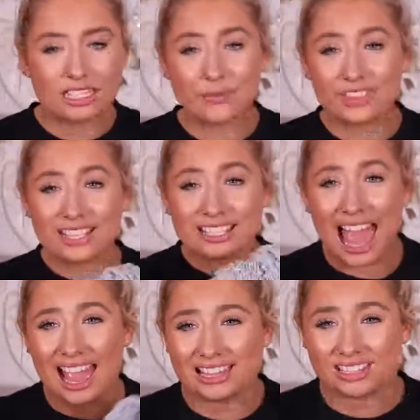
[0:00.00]
So for the
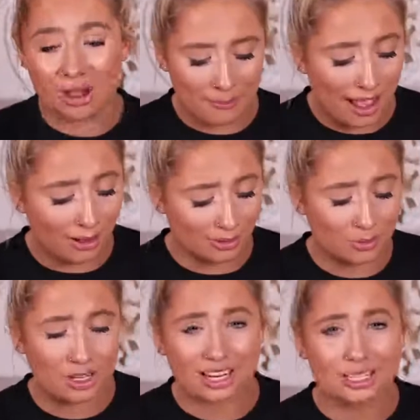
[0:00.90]
set, it's £9,
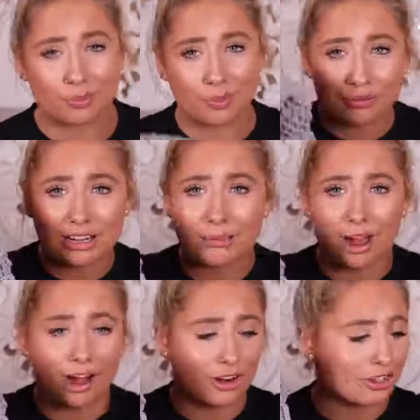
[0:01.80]
which is pretty
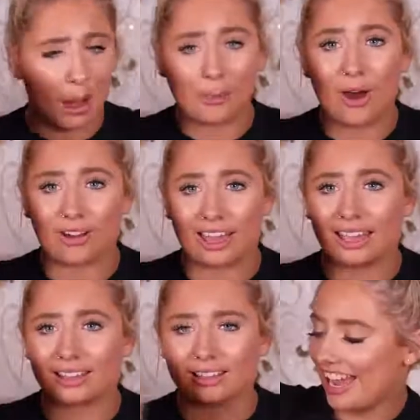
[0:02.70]
much a
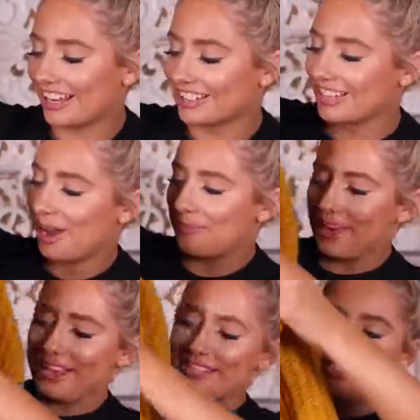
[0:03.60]
bargain. Next up
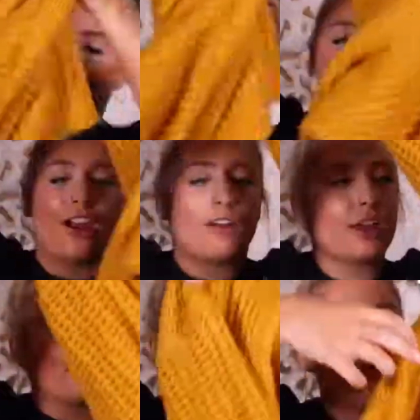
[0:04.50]
is this
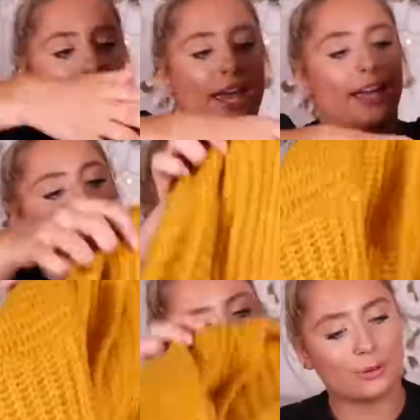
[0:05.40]
very thick
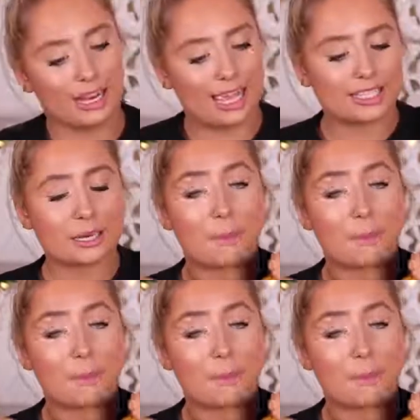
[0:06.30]
cable knit